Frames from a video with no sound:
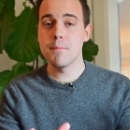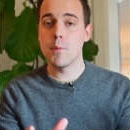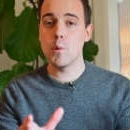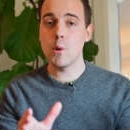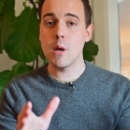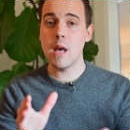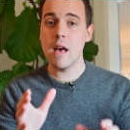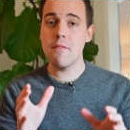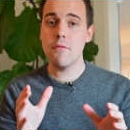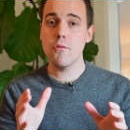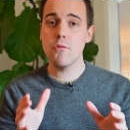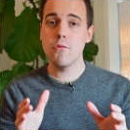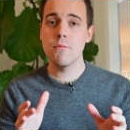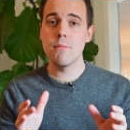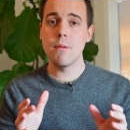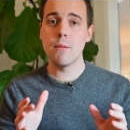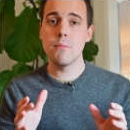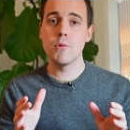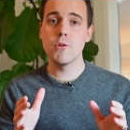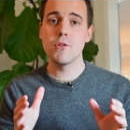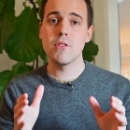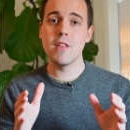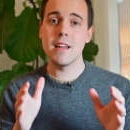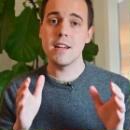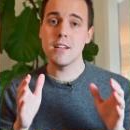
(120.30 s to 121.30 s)
but we have to
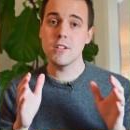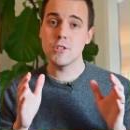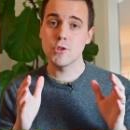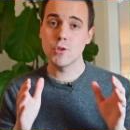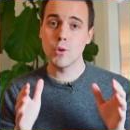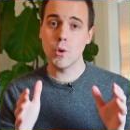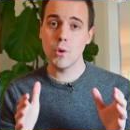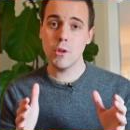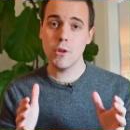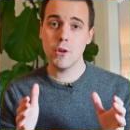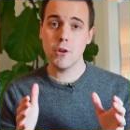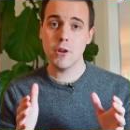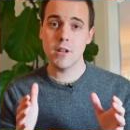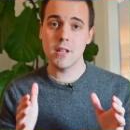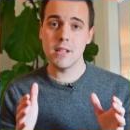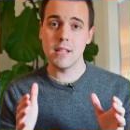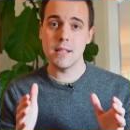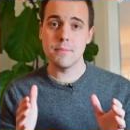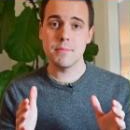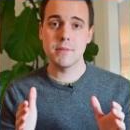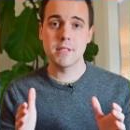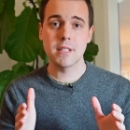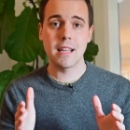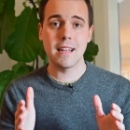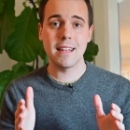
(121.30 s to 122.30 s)
remember that a solar
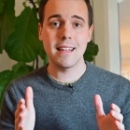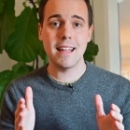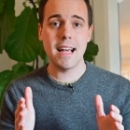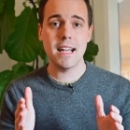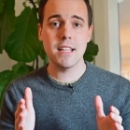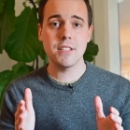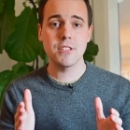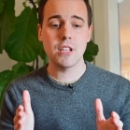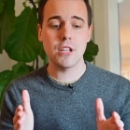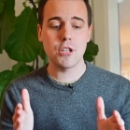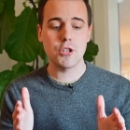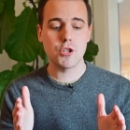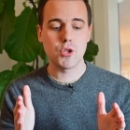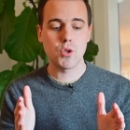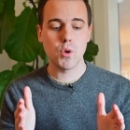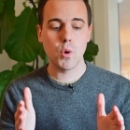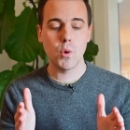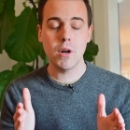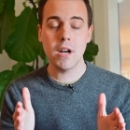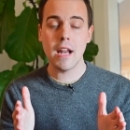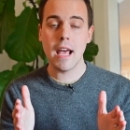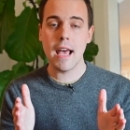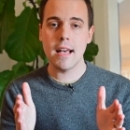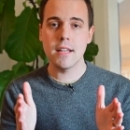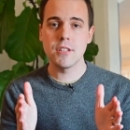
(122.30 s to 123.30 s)
eclipse can last as
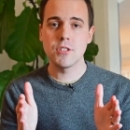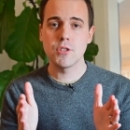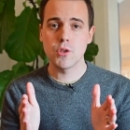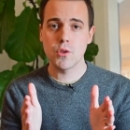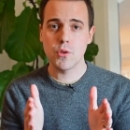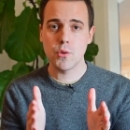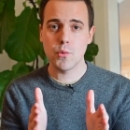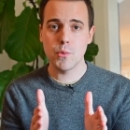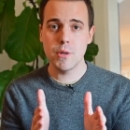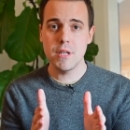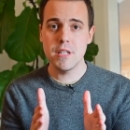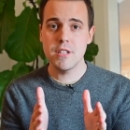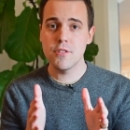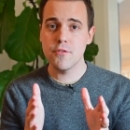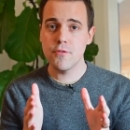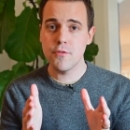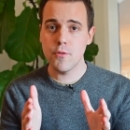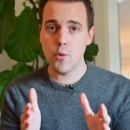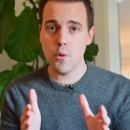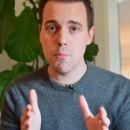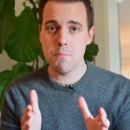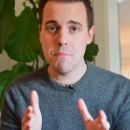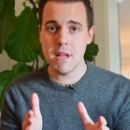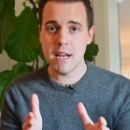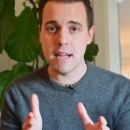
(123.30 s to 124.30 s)
short as three to
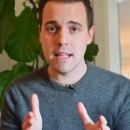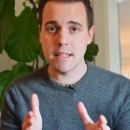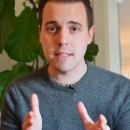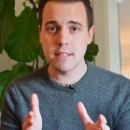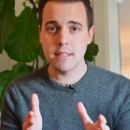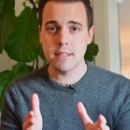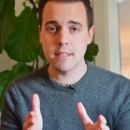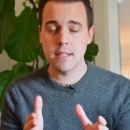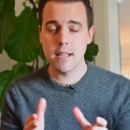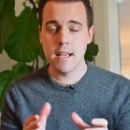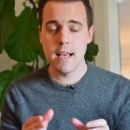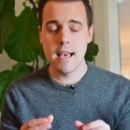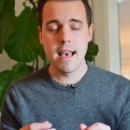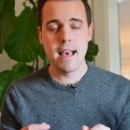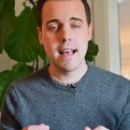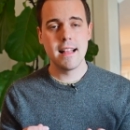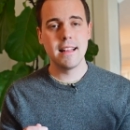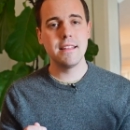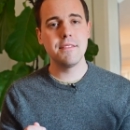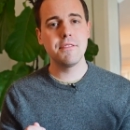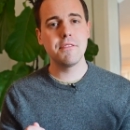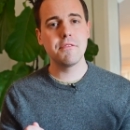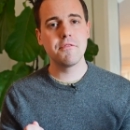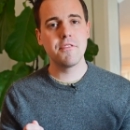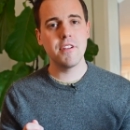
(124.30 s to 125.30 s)
four minutes,
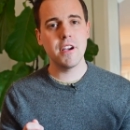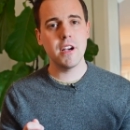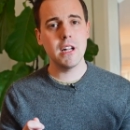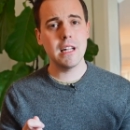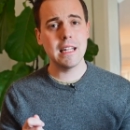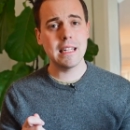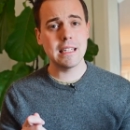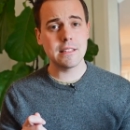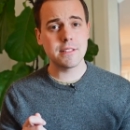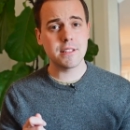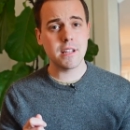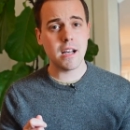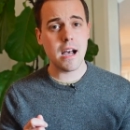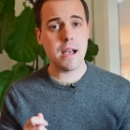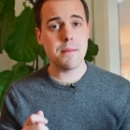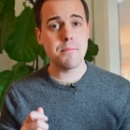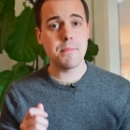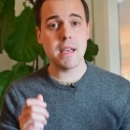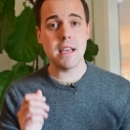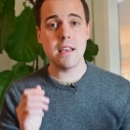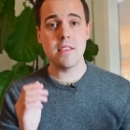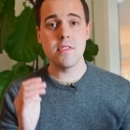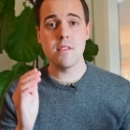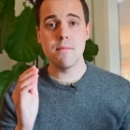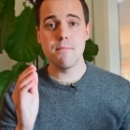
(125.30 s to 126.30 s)
leaving very little time
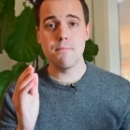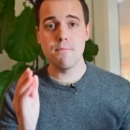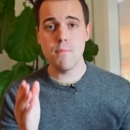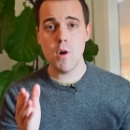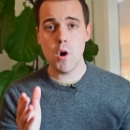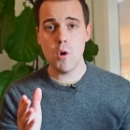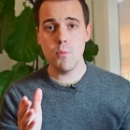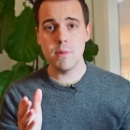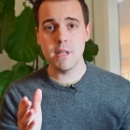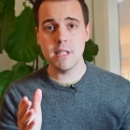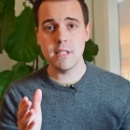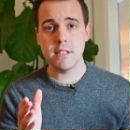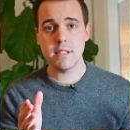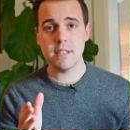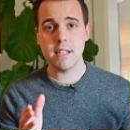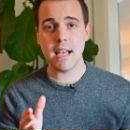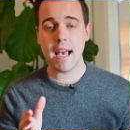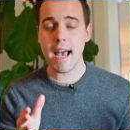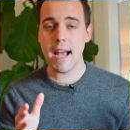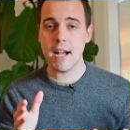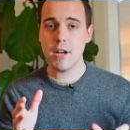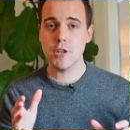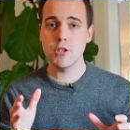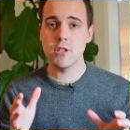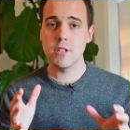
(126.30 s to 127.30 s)
in the moment to
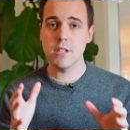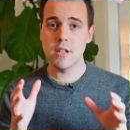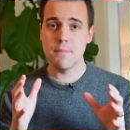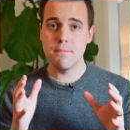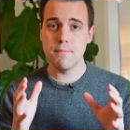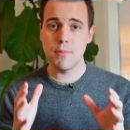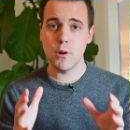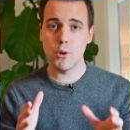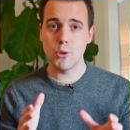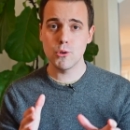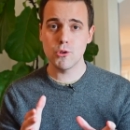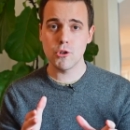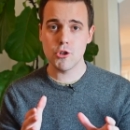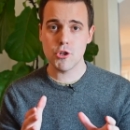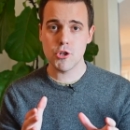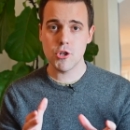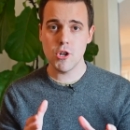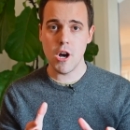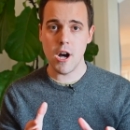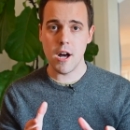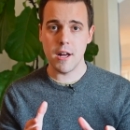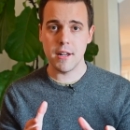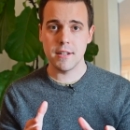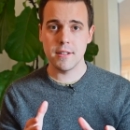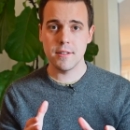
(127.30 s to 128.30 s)
actually compose a
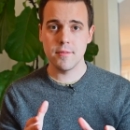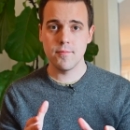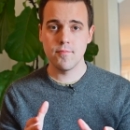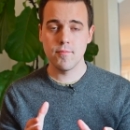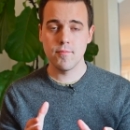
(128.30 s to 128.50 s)
shot.